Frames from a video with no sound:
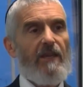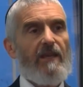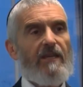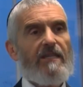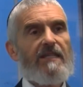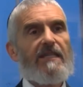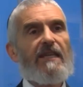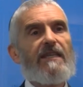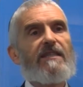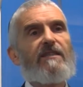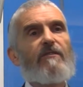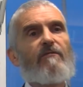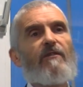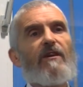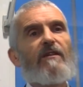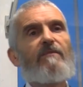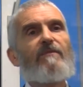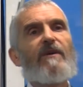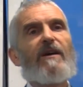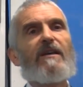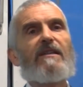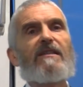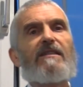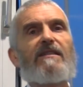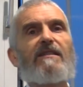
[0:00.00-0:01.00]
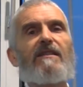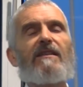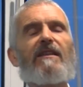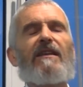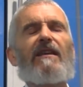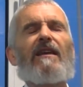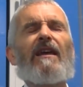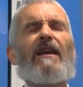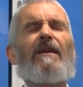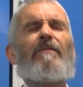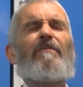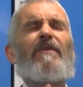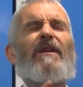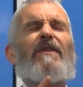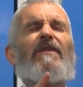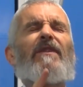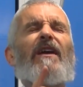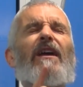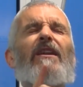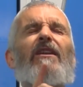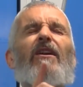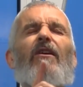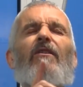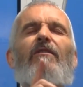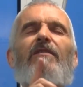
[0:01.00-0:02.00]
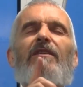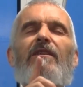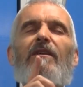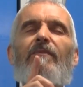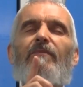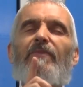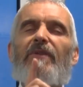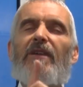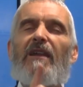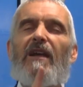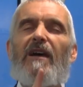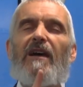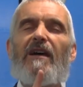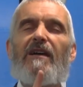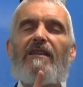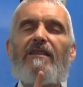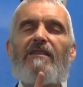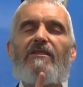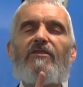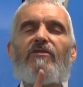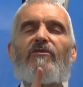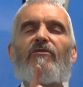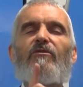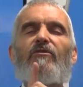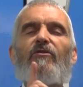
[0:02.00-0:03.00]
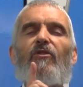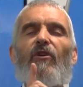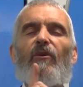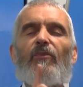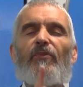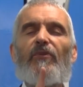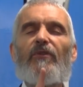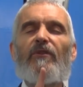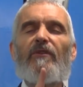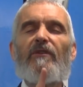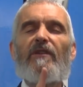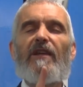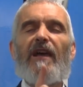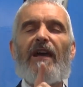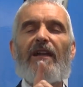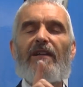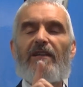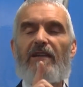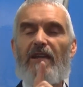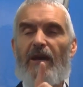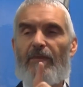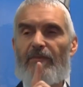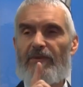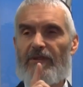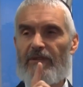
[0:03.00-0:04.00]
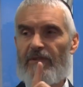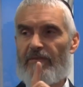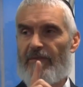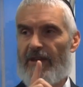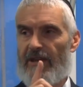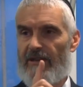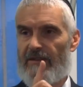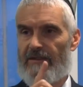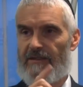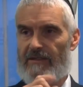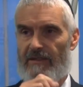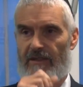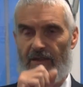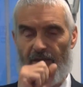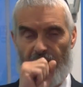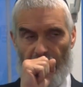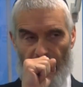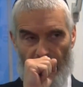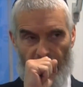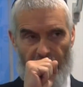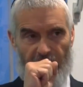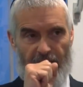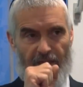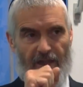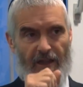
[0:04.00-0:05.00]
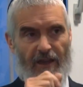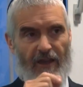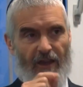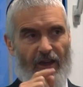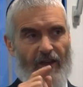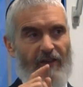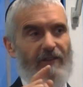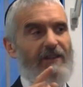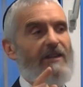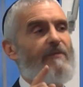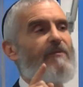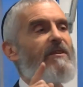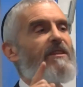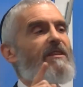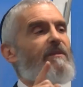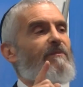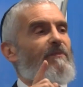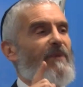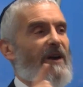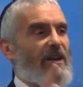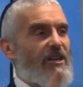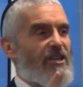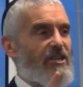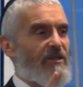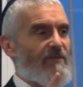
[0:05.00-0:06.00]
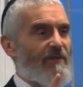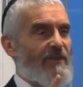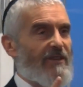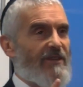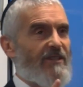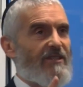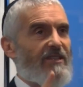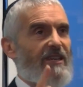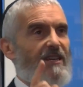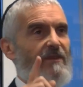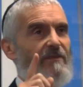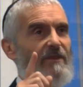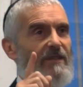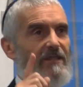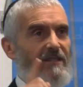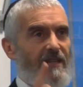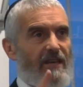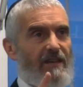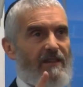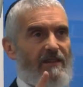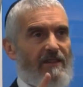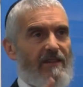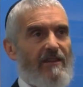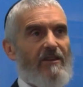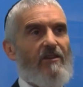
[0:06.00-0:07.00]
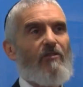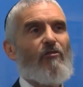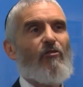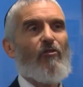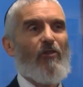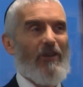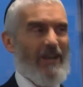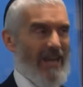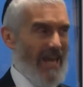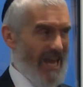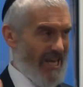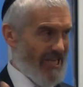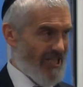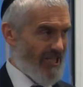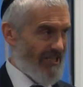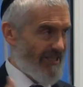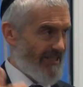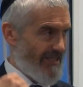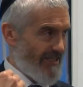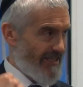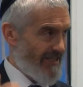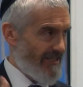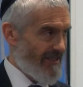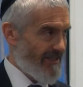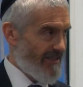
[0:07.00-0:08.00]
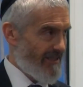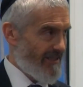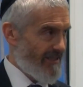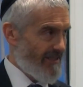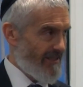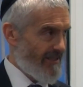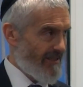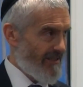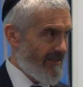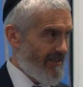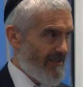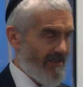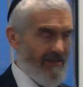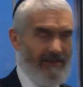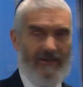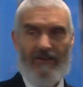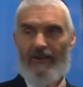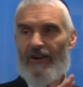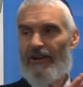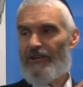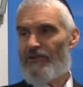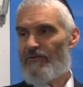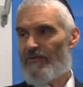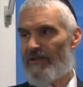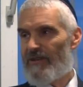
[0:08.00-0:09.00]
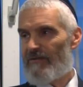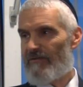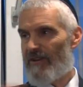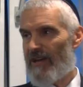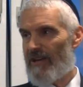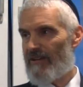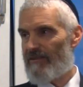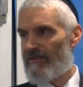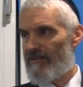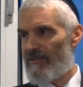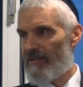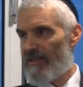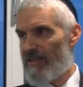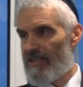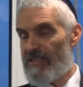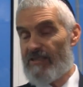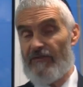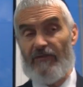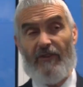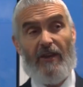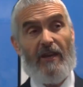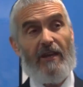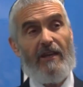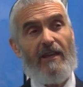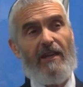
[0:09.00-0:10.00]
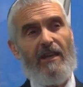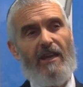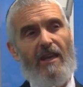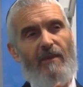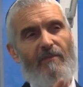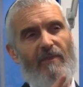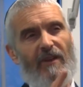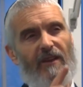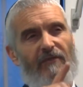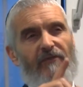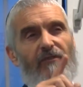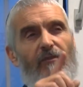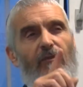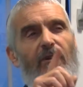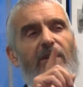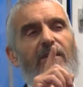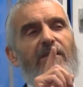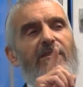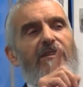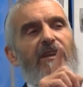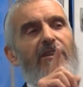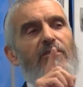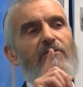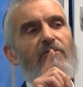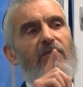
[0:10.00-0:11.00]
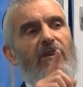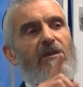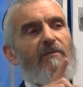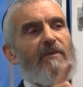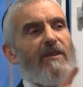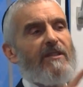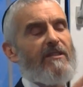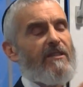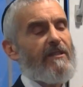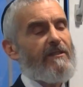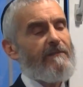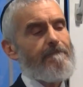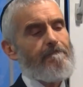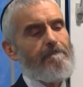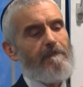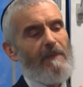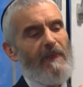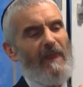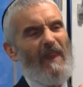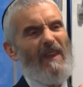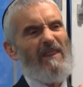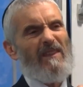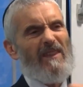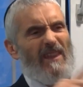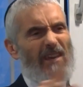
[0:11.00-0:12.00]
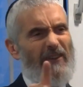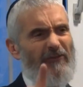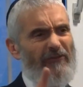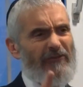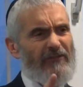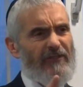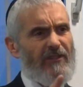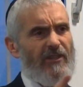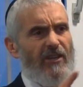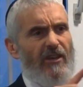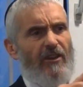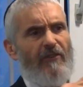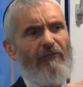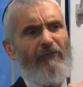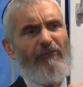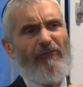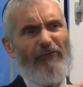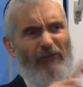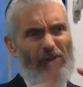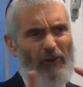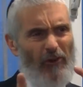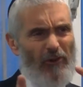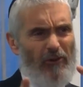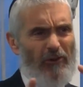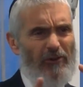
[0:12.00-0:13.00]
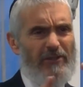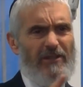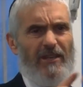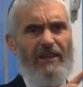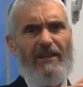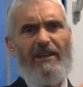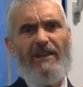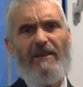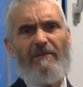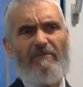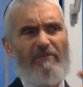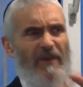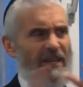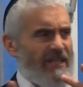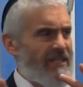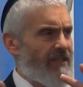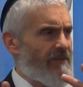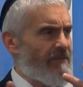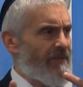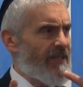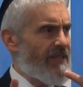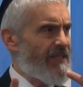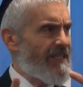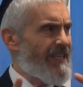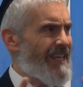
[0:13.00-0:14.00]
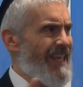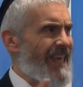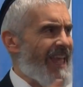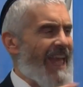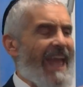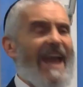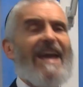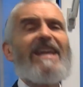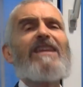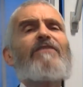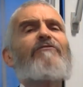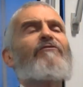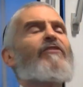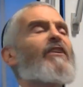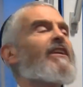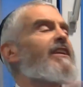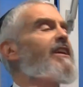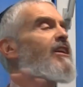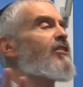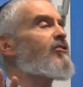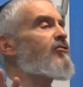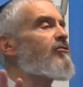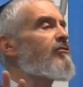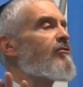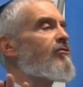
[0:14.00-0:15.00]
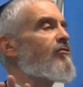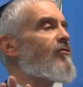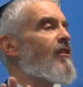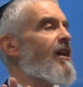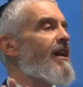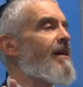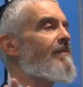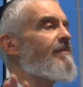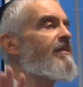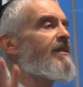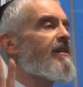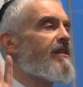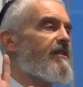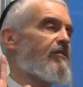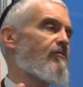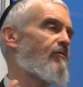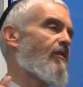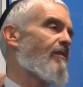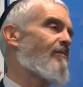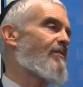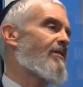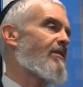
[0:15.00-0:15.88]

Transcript: Says the Radbaz, but that only applies to corporal and capital matters. Only where the punishment is going to be death or lashes are you invalid to testify. But if you want to say you committed theft, fraud, embezzlement, any financial crime, you are